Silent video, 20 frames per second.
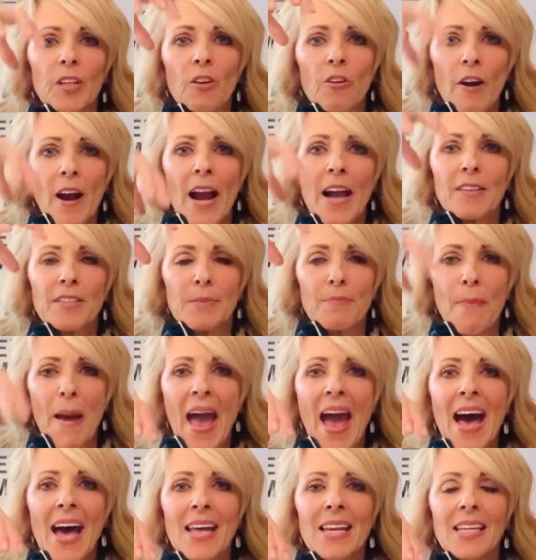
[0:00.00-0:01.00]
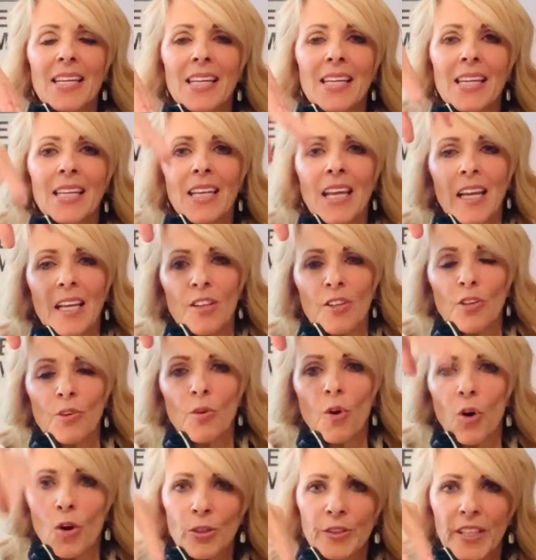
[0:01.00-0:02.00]
grass mat in, and
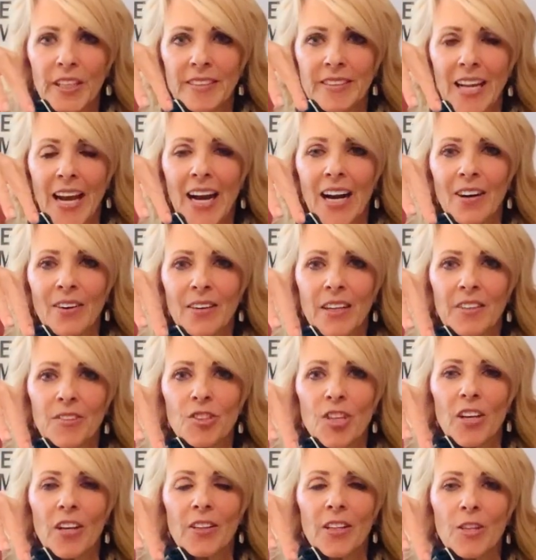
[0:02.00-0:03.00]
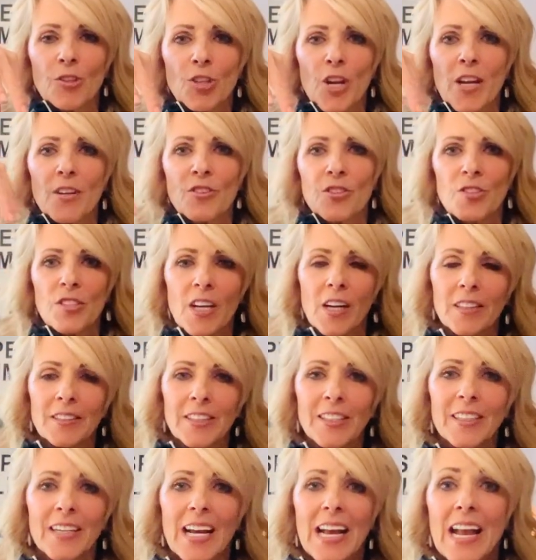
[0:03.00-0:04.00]
you hold it down until it changes
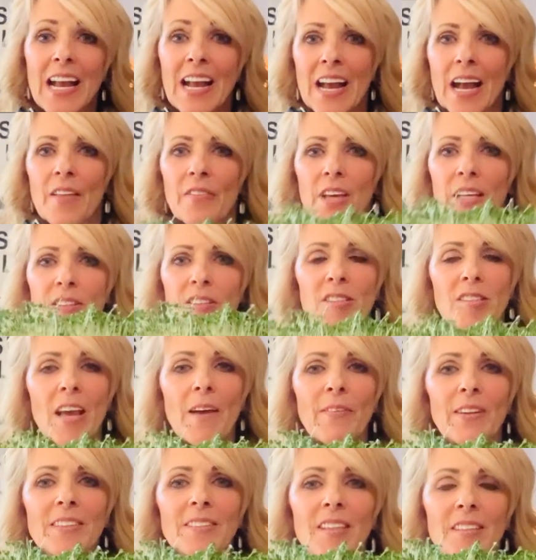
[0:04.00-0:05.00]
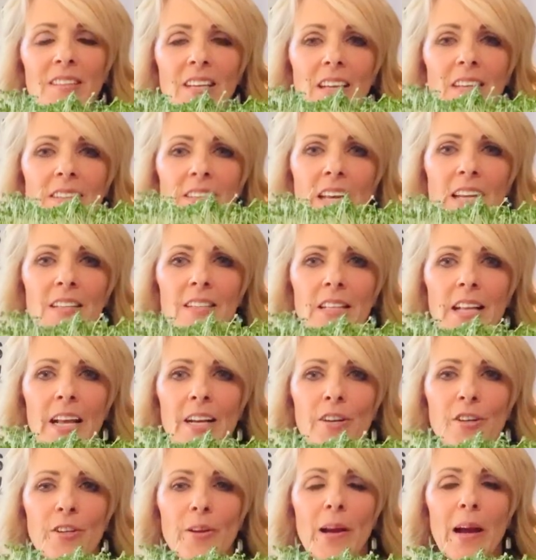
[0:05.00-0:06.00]
color. And then 7 to 10 days
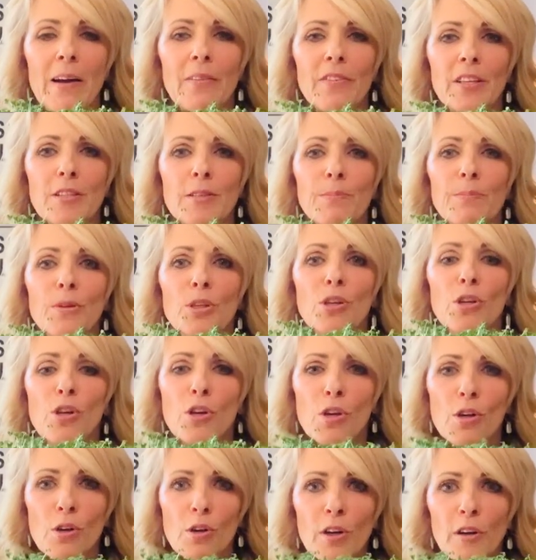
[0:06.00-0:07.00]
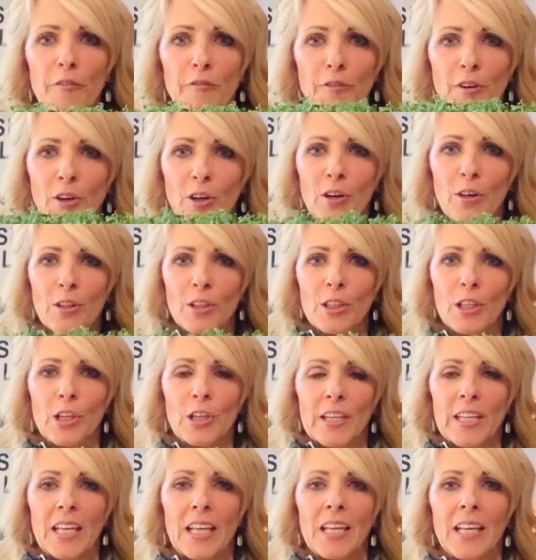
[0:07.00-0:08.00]
later, you have this beautiful
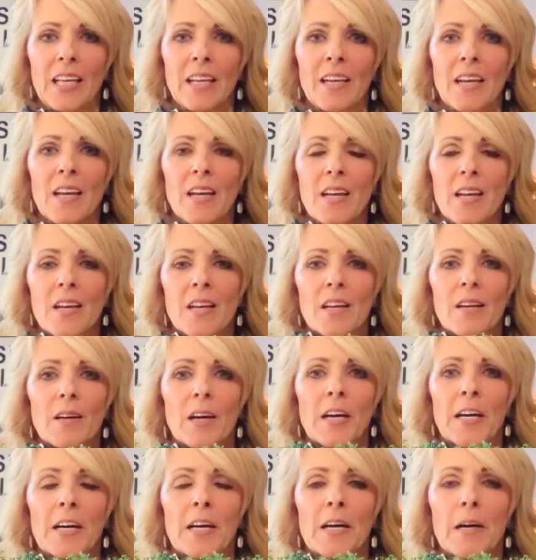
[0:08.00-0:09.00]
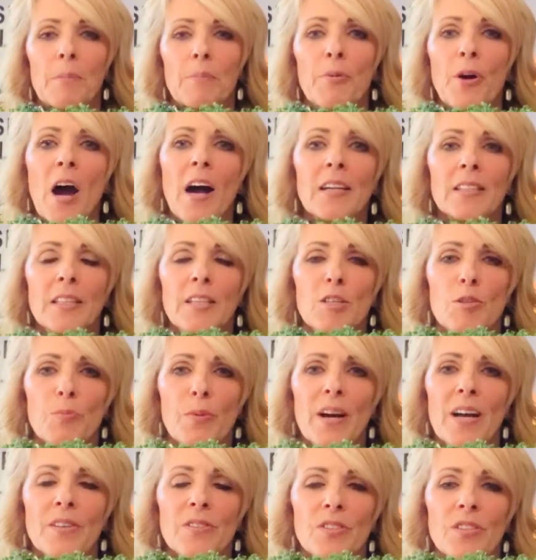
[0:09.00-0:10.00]
looking broccoli
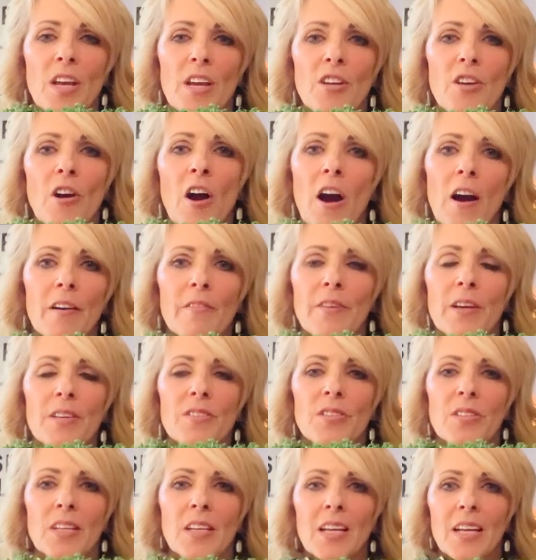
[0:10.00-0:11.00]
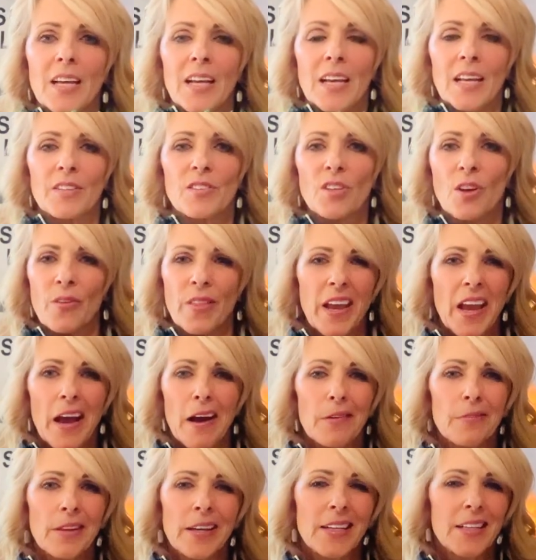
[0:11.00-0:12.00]
sprouts that you harvest. And so they
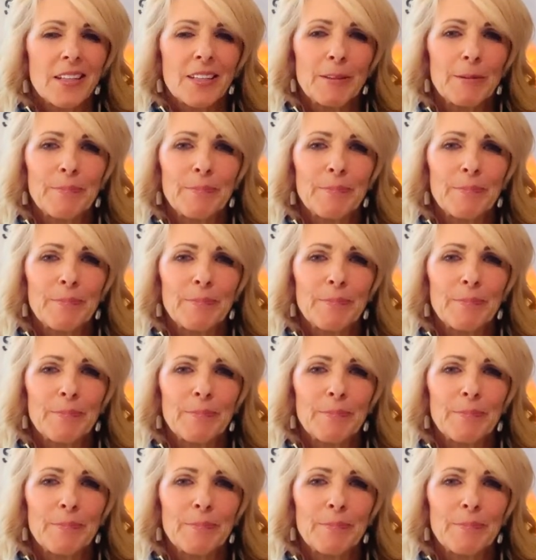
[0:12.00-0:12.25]
have like